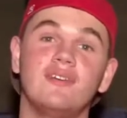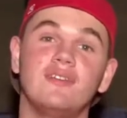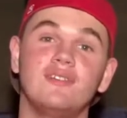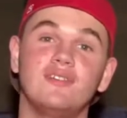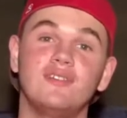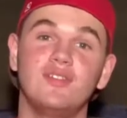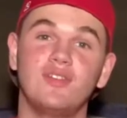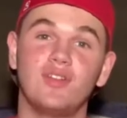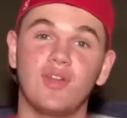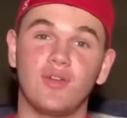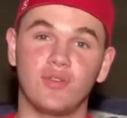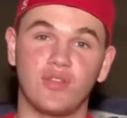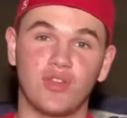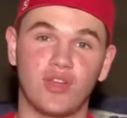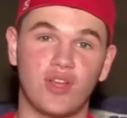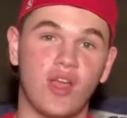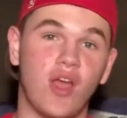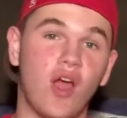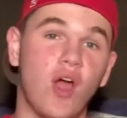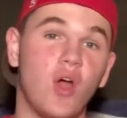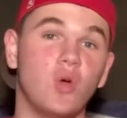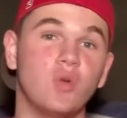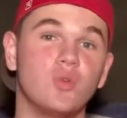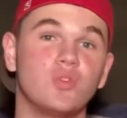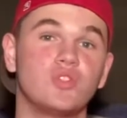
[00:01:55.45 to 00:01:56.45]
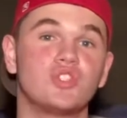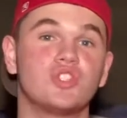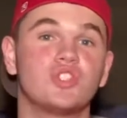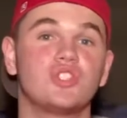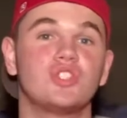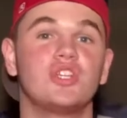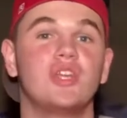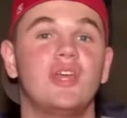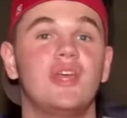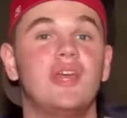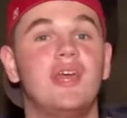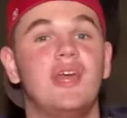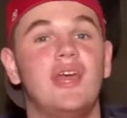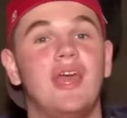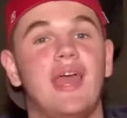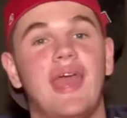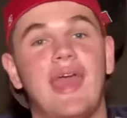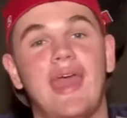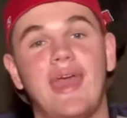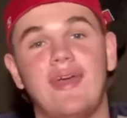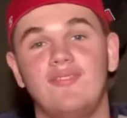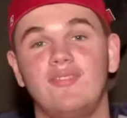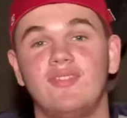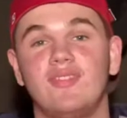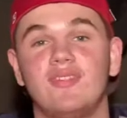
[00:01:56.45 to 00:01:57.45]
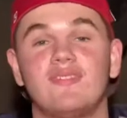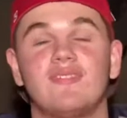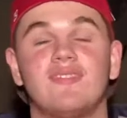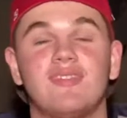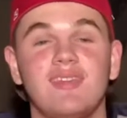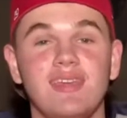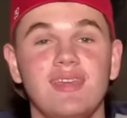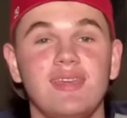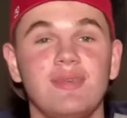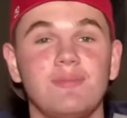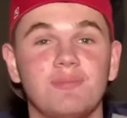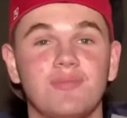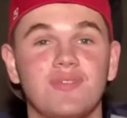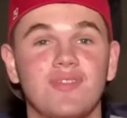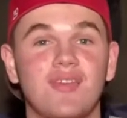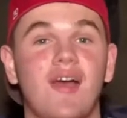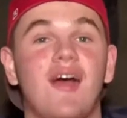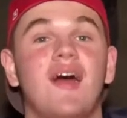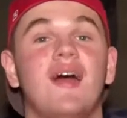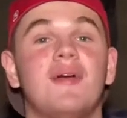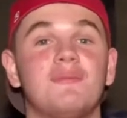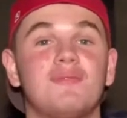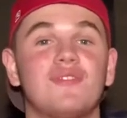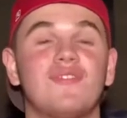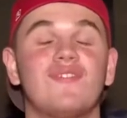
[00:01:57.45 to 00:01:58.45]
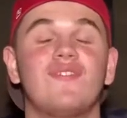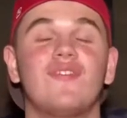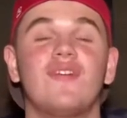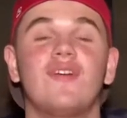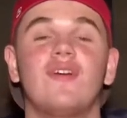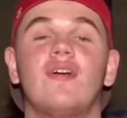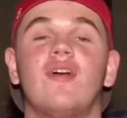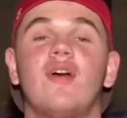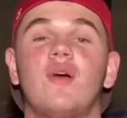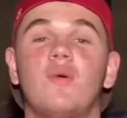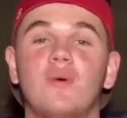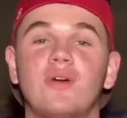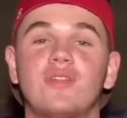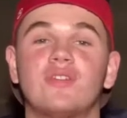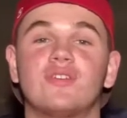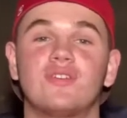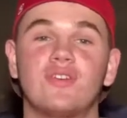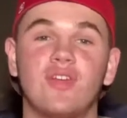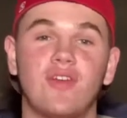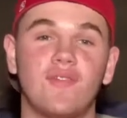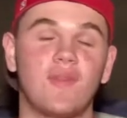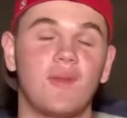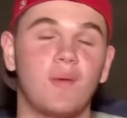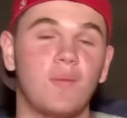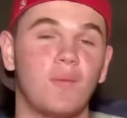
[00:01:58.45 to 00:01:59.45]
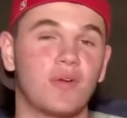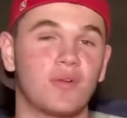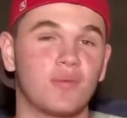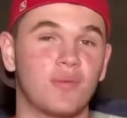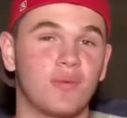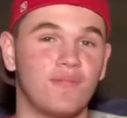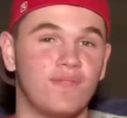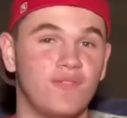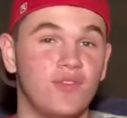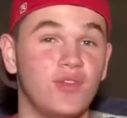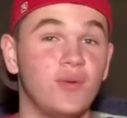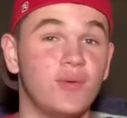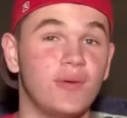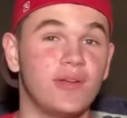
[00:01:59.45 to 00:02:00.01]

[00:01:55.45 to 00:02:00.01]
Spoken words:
the coach and the team time to figure out whether or not they want to review